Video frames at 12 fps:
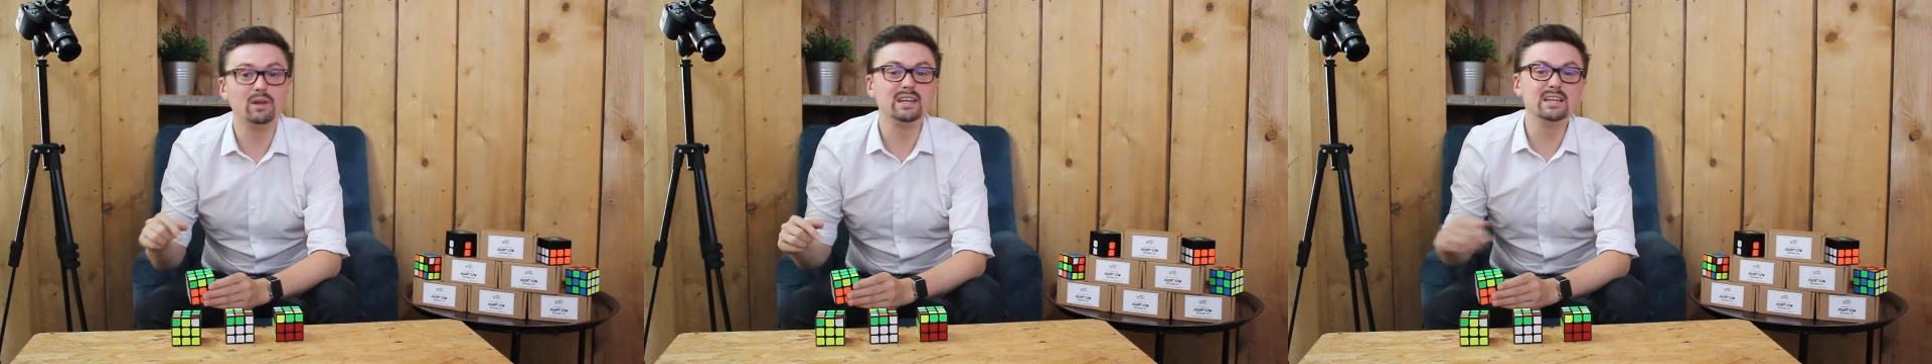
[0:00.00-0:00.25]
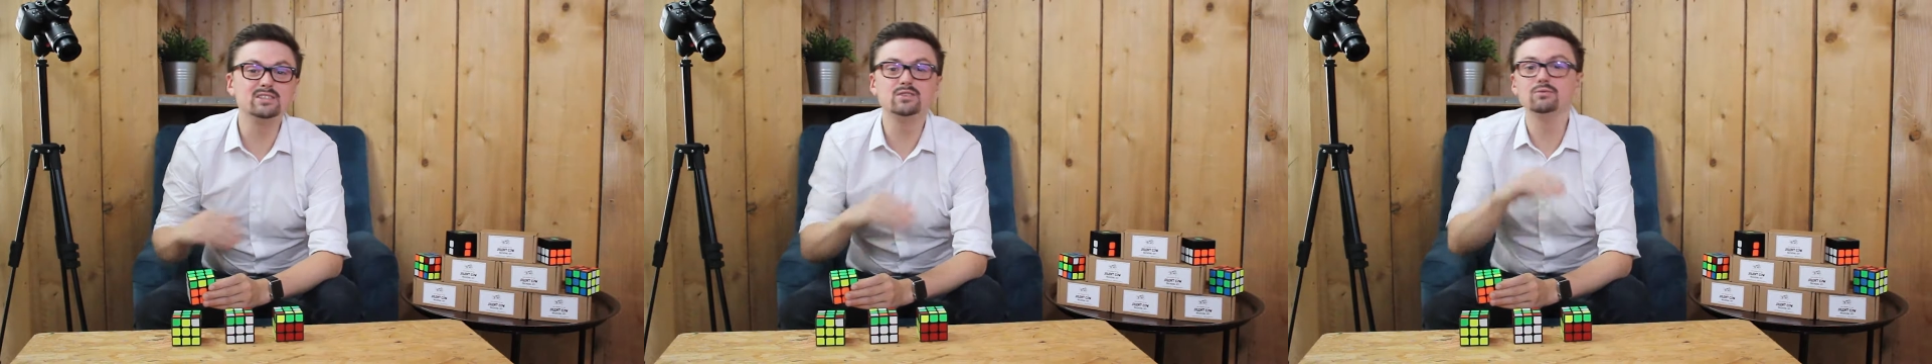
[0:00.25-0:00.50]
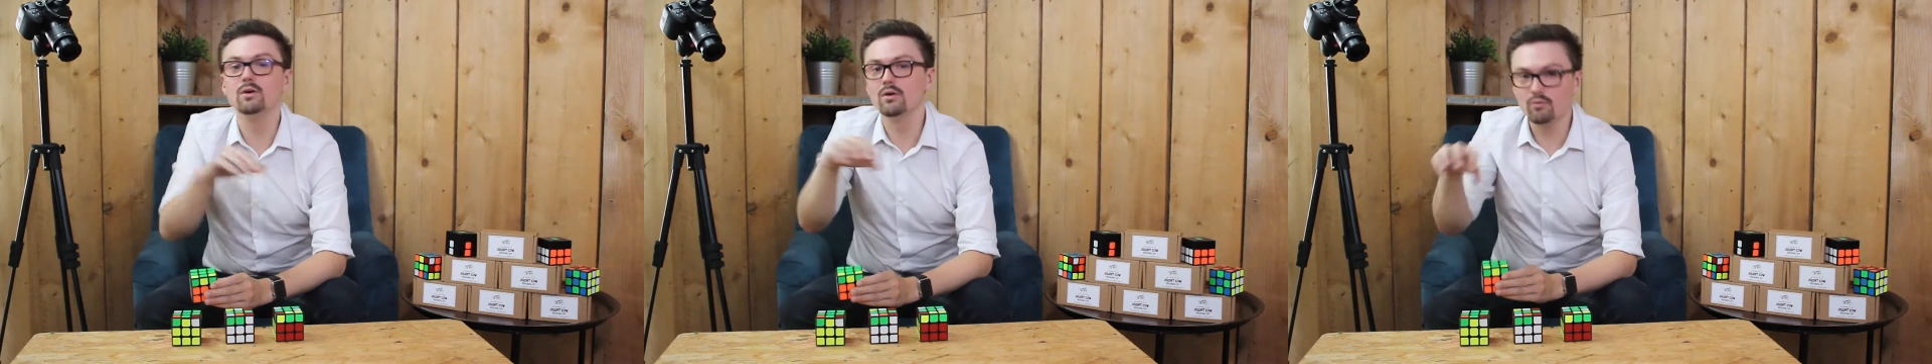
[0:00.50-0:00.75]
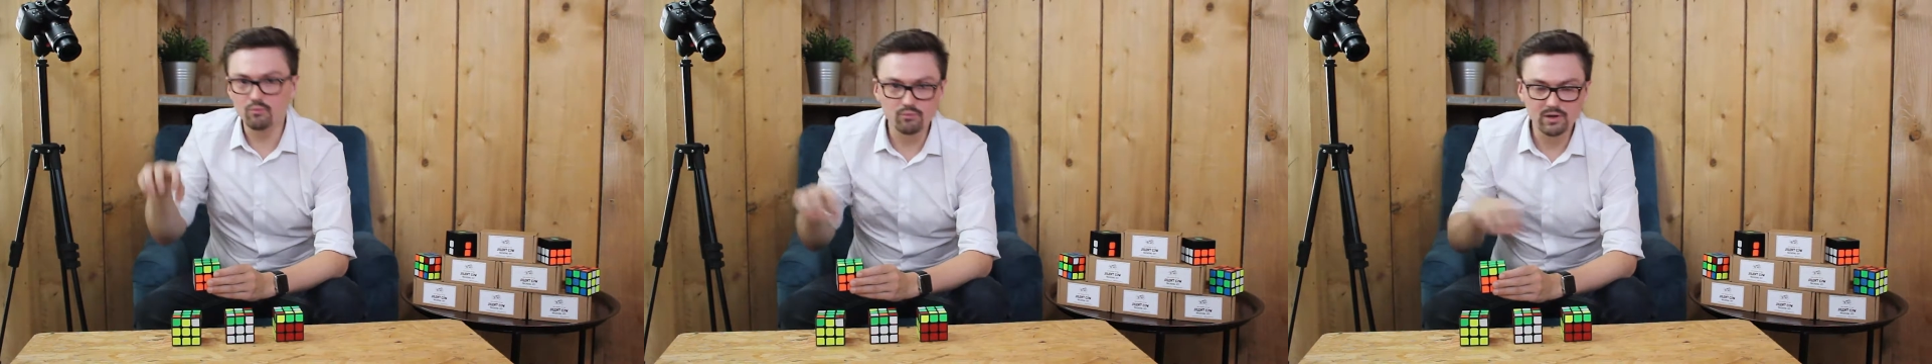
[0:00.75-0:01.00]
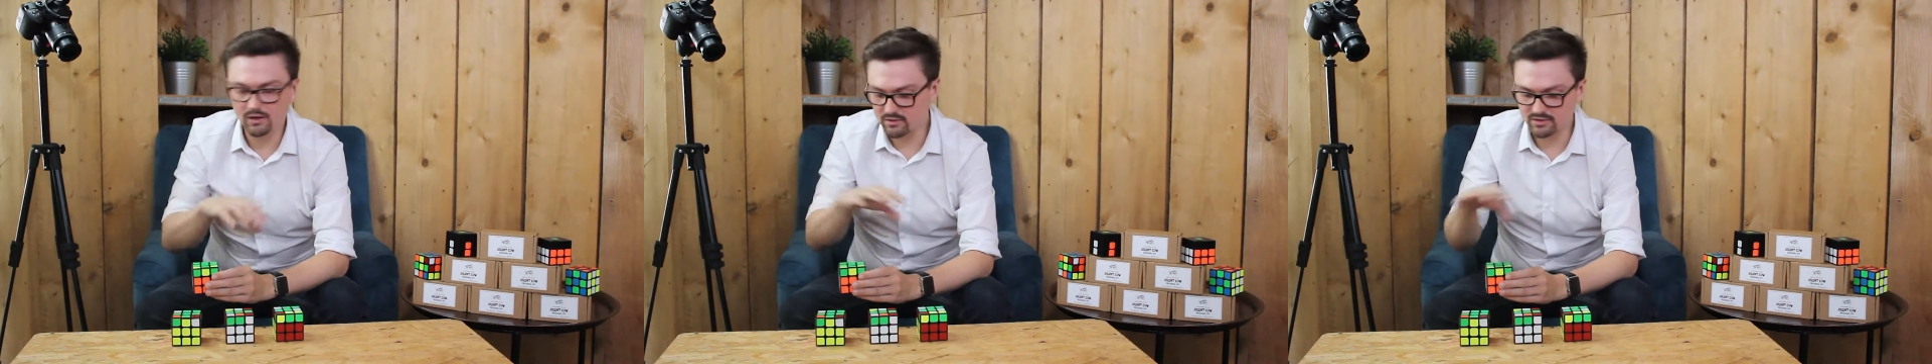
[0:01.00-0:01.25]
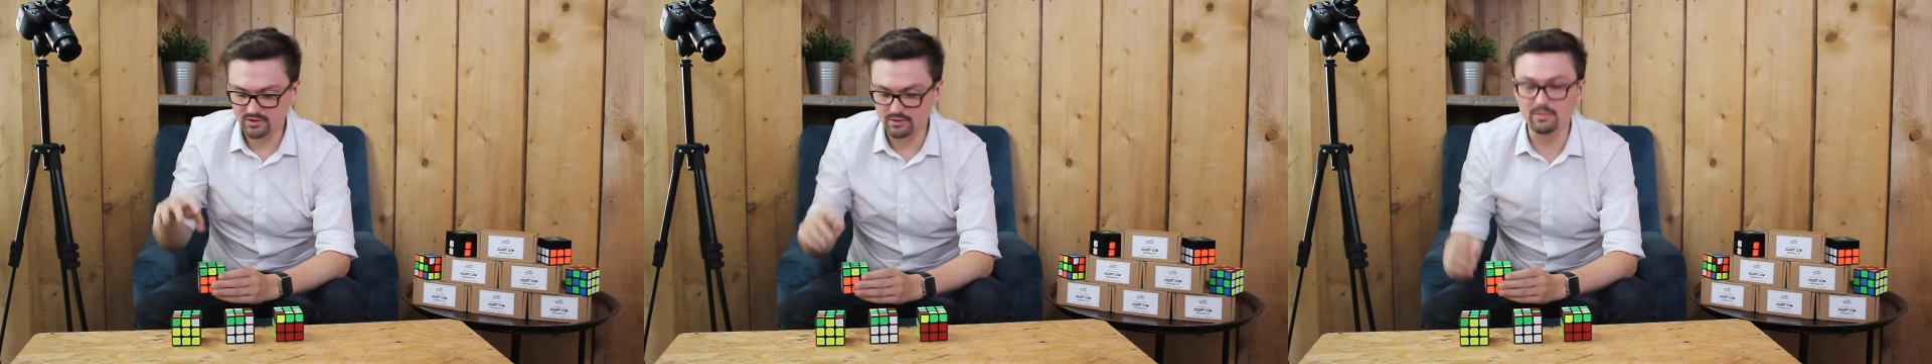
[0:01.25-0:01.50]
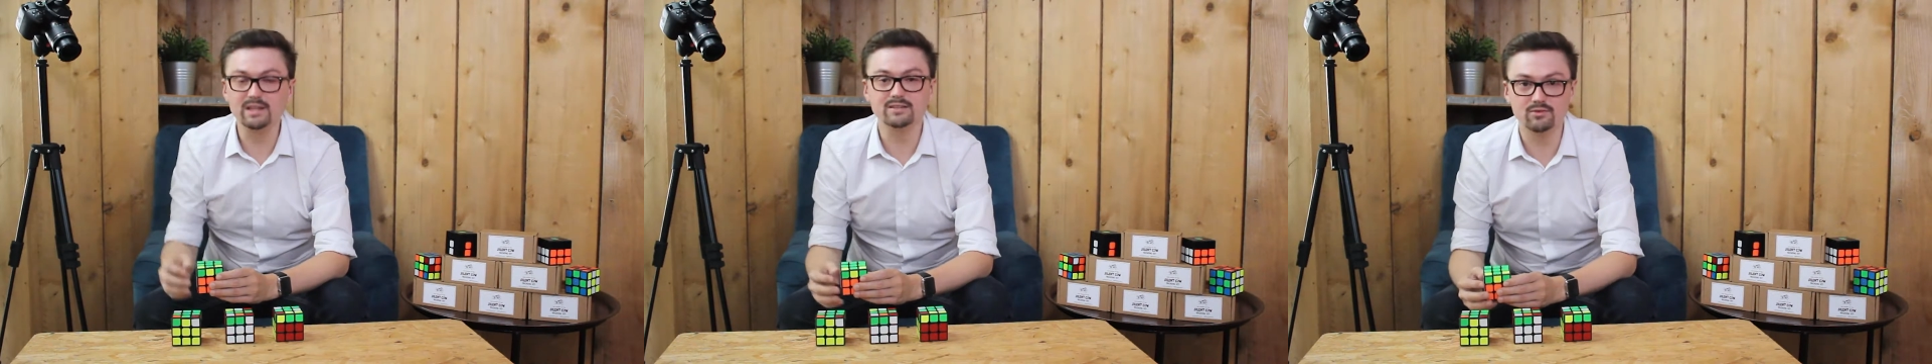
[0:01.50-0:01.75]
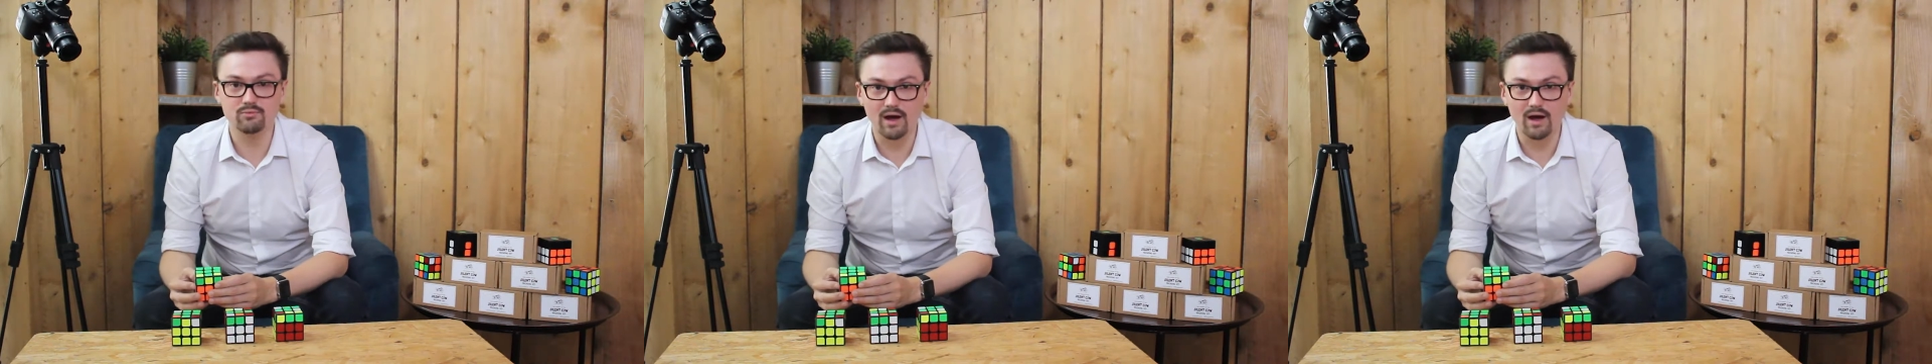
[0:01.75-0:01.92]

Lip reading: we need to re-alter them into the